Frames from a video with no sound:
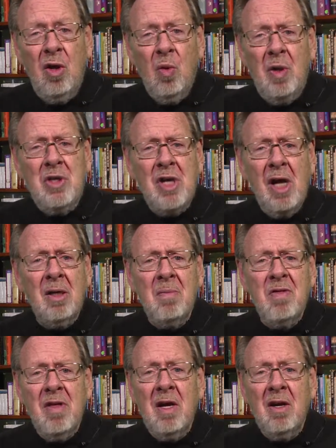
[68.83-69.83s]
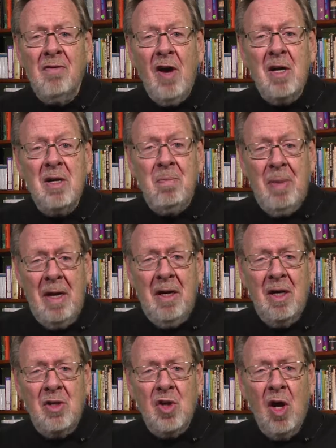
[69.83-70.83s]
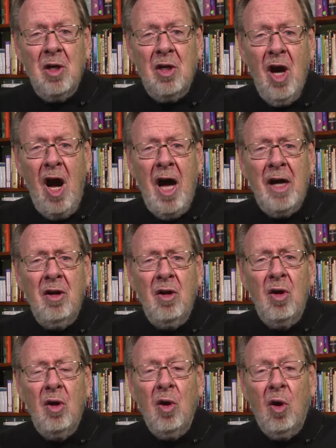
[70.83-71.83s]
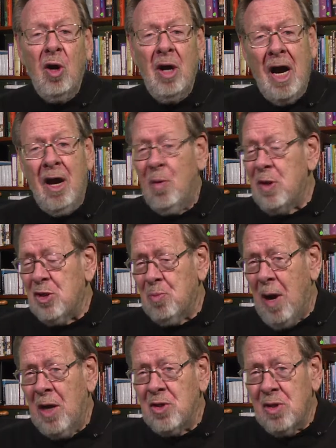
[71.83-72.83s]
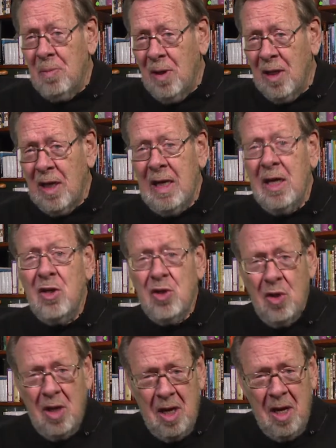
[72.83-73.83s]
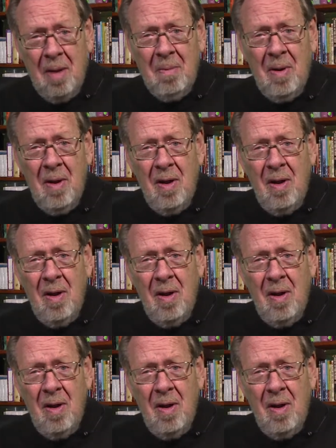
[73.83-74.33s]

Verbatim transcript: We seldom think of our dependence on God or our responsibility to Him.